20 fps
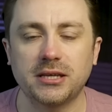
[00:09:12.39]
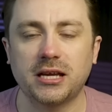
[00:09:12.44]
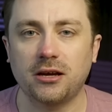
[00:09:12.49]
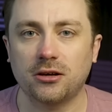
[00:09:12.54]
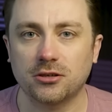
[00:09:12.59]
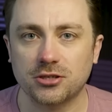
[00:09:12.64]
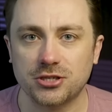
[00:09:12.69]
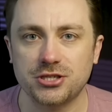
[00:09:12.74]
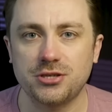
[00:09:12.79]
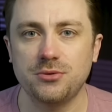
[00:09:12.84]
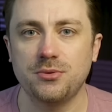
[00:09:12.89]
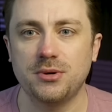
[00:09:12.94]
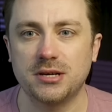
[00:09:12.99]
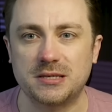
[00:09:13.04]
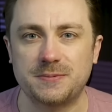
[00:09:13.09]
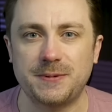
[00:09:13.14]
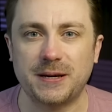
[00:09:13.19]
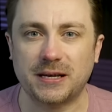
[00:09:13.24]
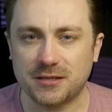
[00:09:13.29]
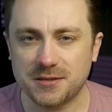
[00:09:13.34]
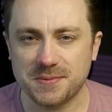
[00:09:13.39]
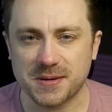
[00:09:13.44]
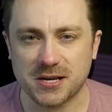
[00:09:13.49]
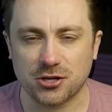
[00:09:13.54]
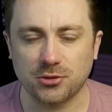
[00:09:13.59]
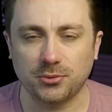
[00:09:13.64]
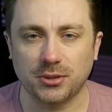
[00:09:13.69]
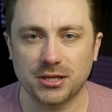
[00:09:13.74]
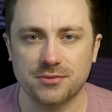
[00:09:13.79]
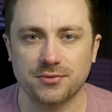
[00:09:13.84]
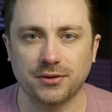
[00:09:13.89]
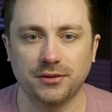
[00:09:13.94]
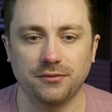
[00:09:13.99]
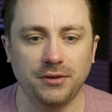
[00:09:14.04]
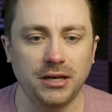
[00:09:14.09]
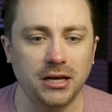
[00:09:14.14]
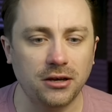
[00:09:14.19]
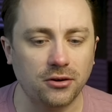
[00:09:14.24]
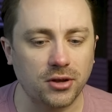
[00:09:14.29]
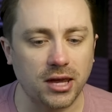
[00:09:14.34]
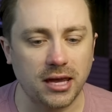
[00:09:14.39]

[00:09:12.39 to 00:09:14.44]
of the characters you'd expect, especially ones from the video